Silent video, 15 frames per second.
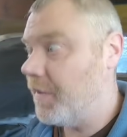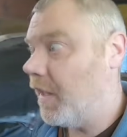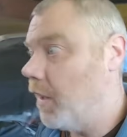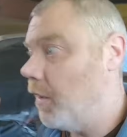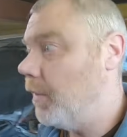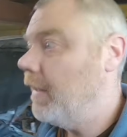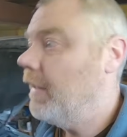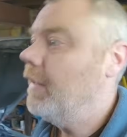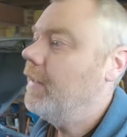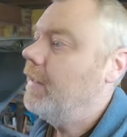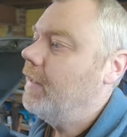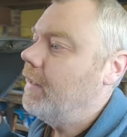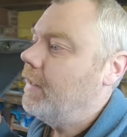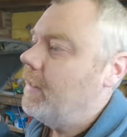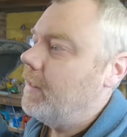So
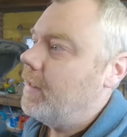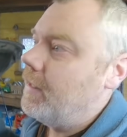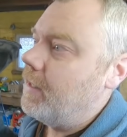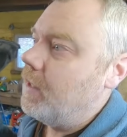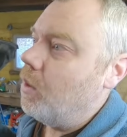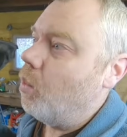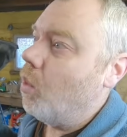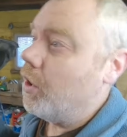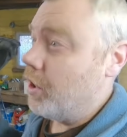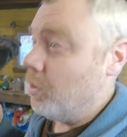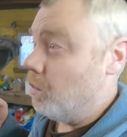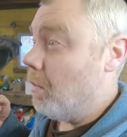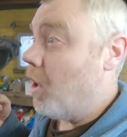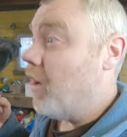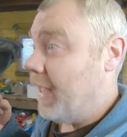what you
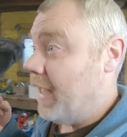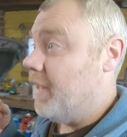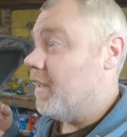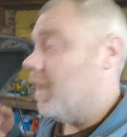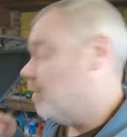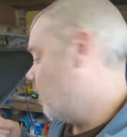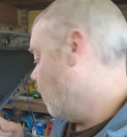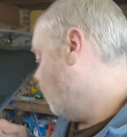might end up